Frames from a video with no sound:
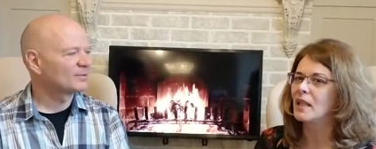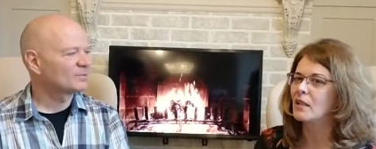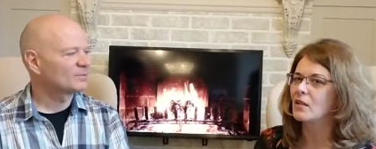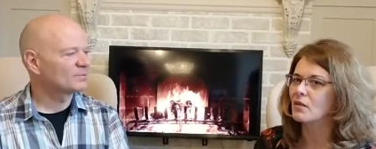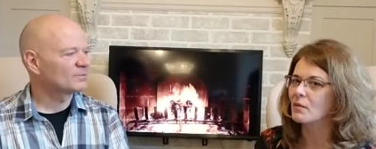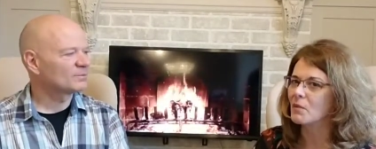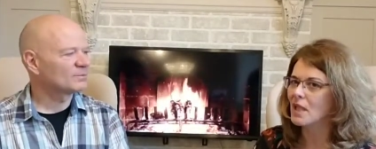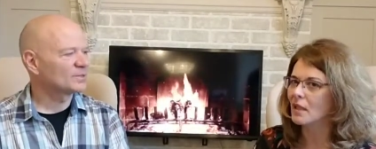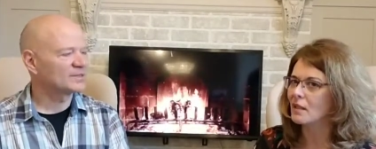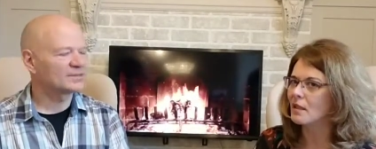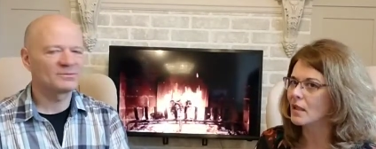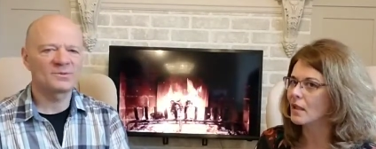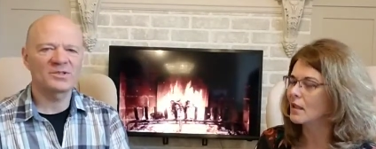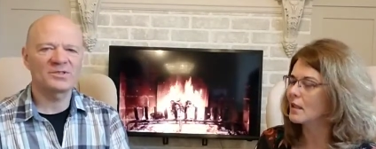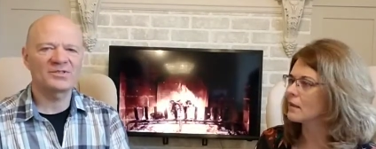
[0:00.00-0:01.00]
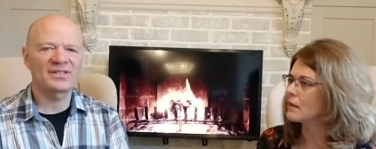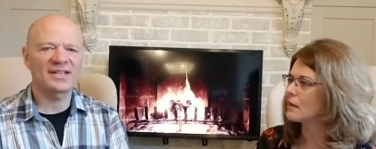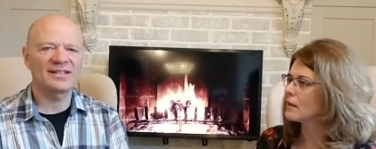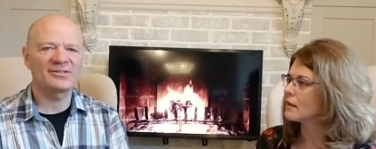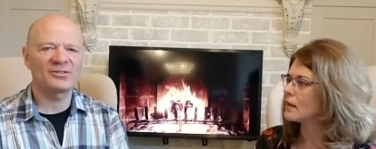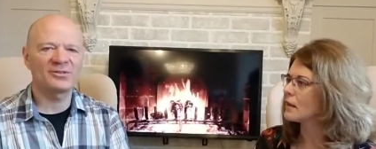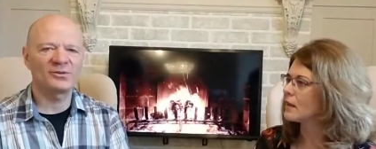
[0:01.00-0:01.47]
Speaker 1: do some texting. Just stay uh,
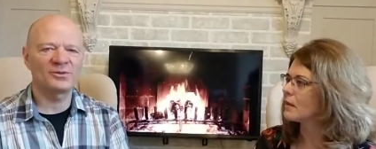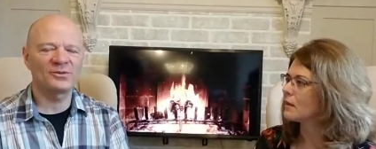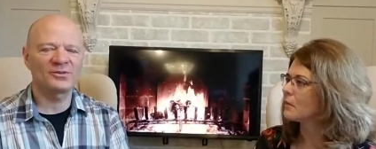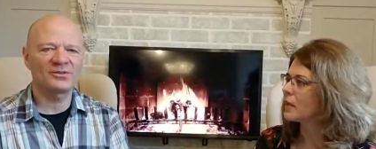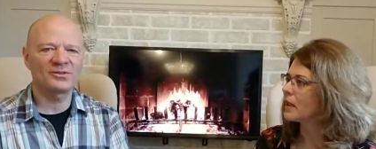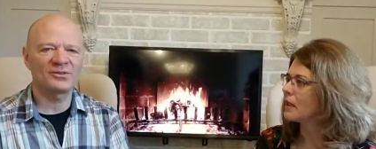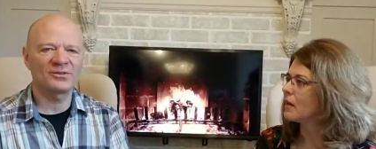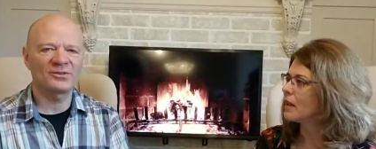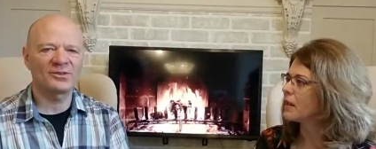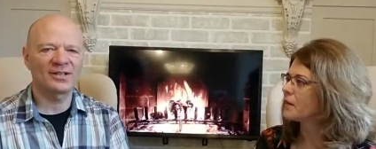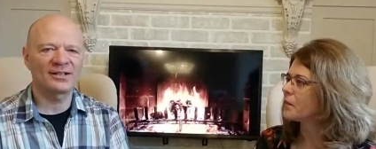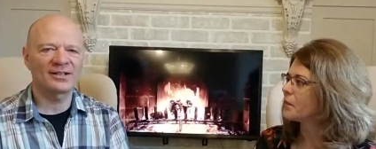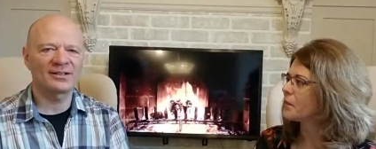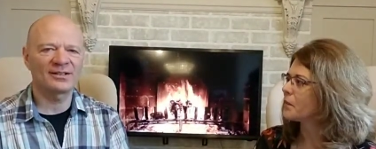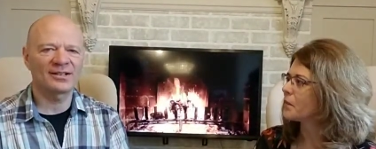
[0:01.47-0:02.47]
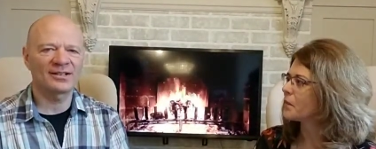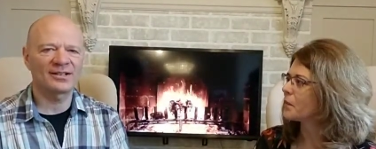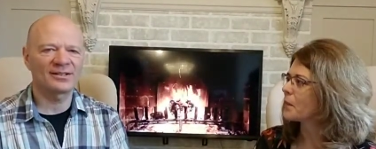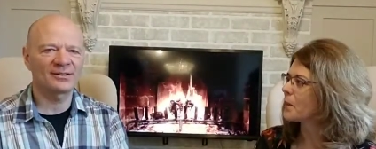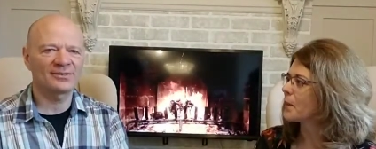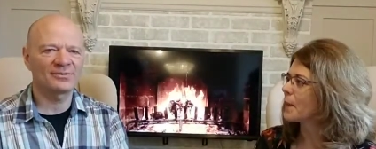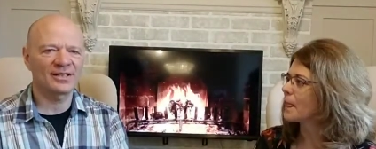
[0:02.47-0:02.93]
tuned to
Speaker 2: our our
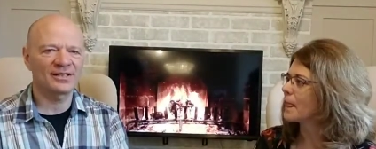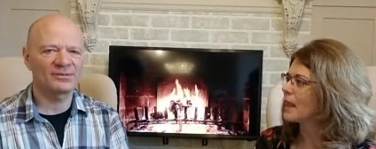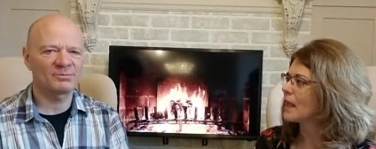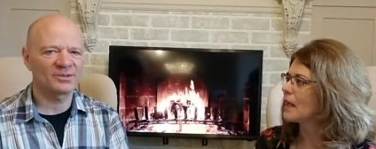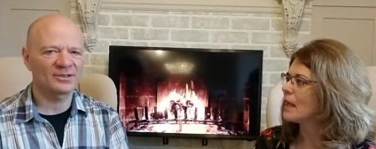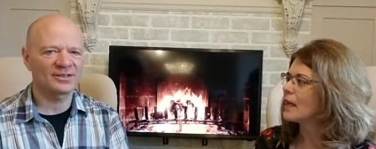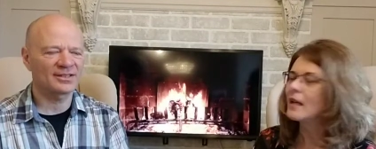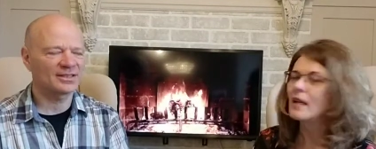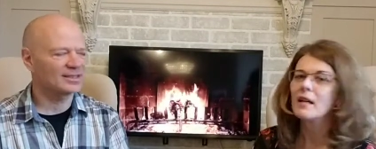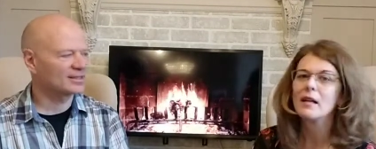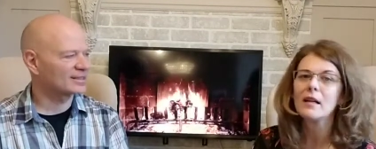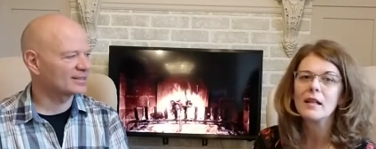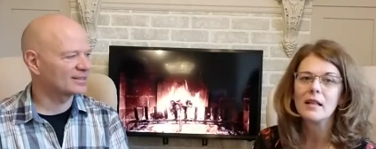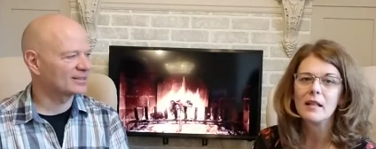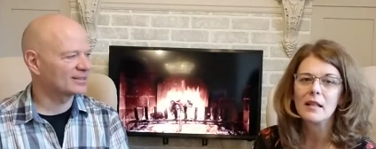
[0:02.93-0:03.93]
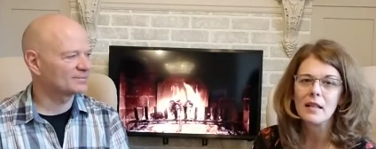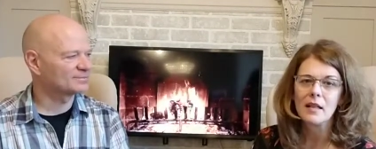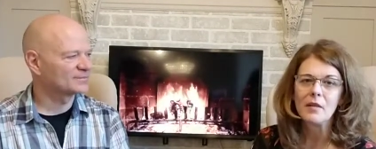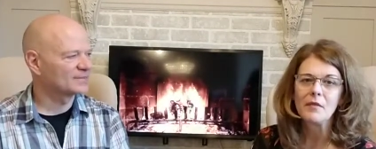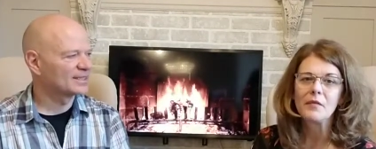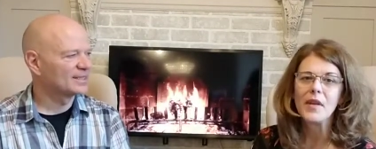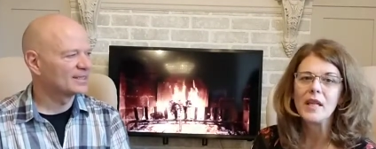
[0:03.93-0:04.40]
Facebook. Um,
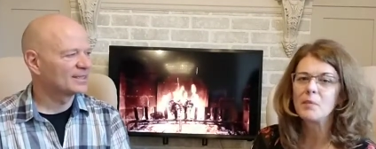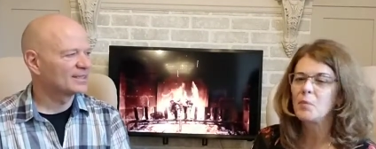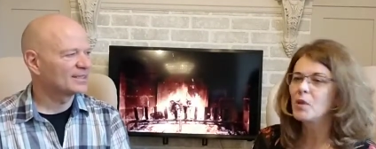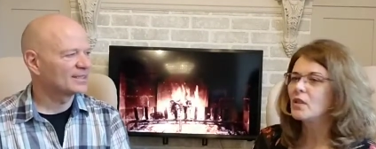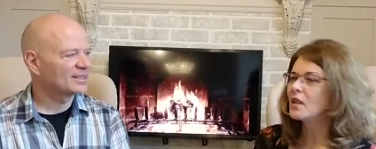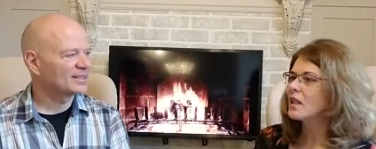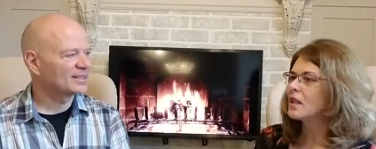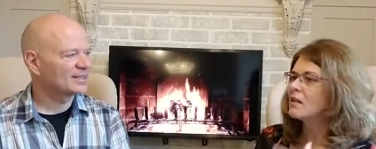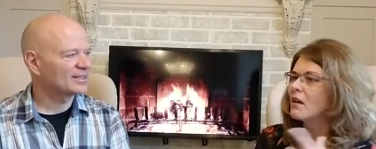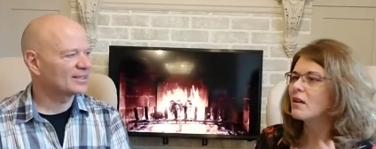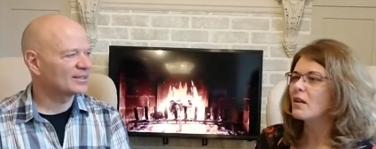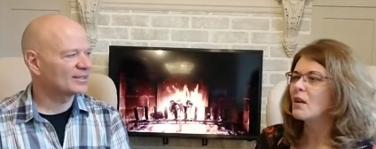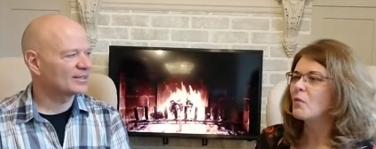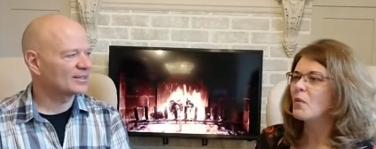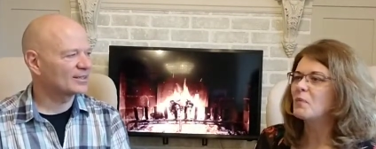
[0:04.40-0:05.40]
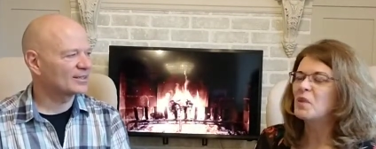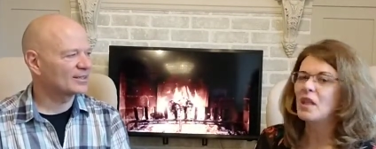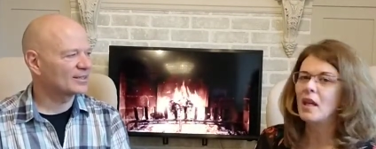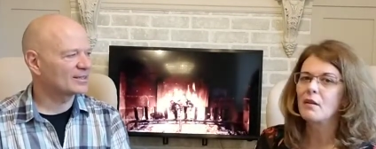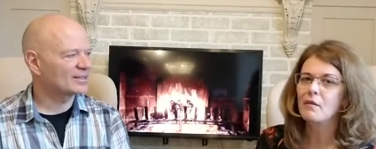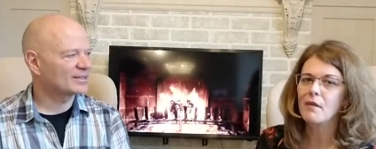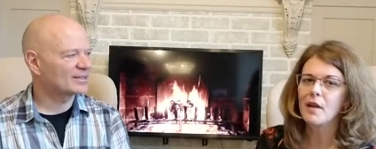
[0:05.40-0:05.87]
Speaker 1: Facebook and on our uh, website
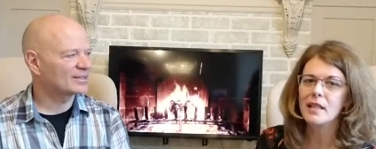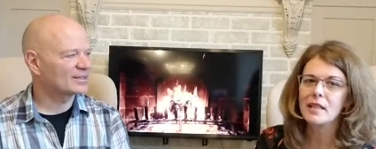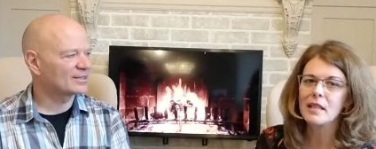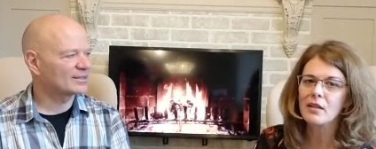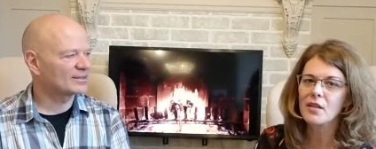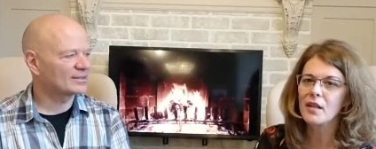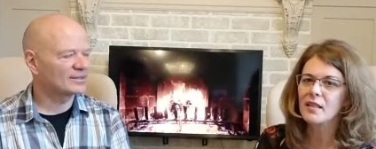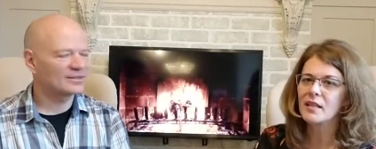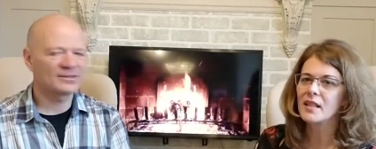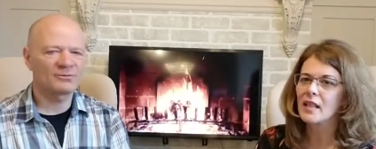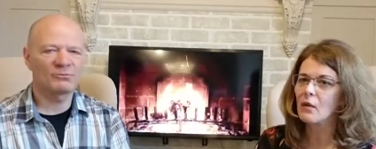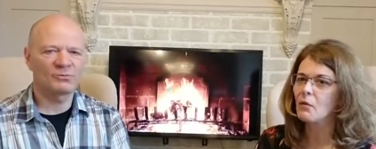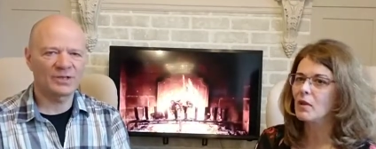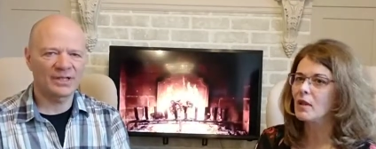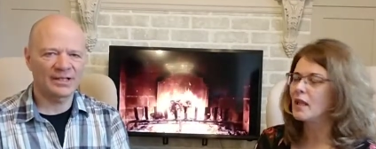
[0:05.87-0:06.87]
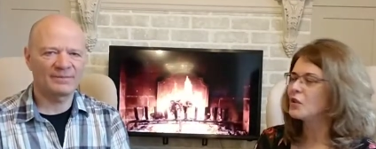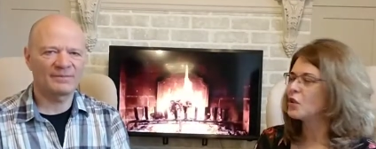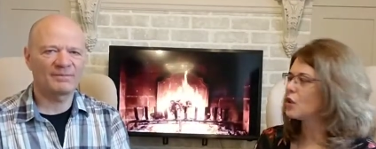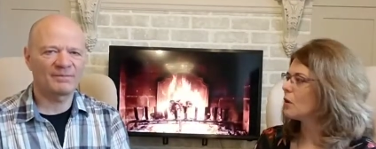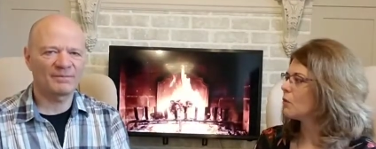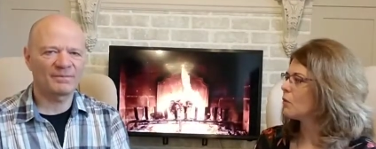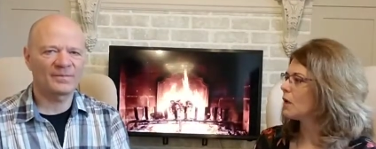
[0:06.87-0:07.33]
arisenow.ca. We'll right. let you know
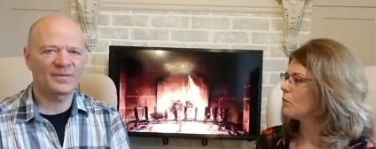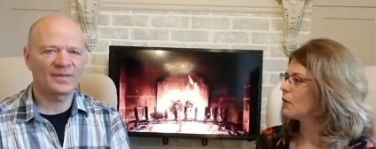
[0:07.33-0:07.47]
what we're